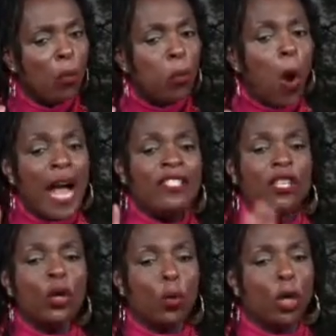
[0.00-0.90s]

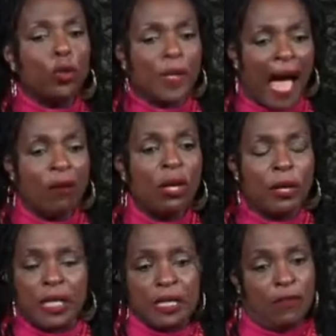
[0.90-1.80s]
watching the world without her
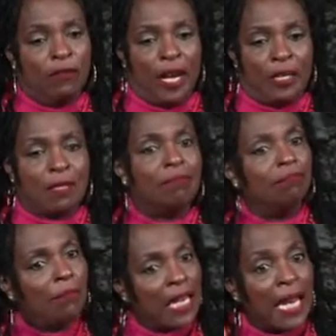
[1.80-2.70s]
is different.
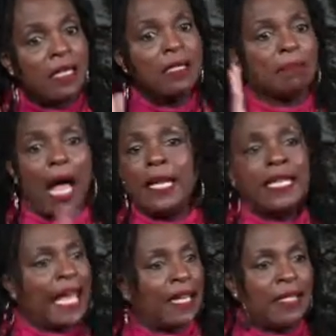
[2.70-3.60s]
And I
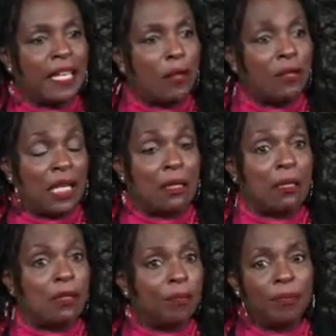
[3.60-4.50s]
can't say another
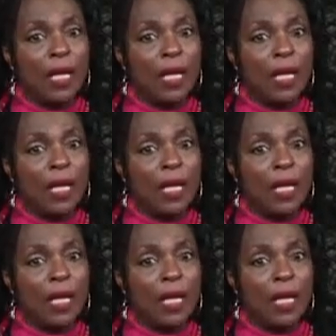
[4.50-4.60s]
sentence.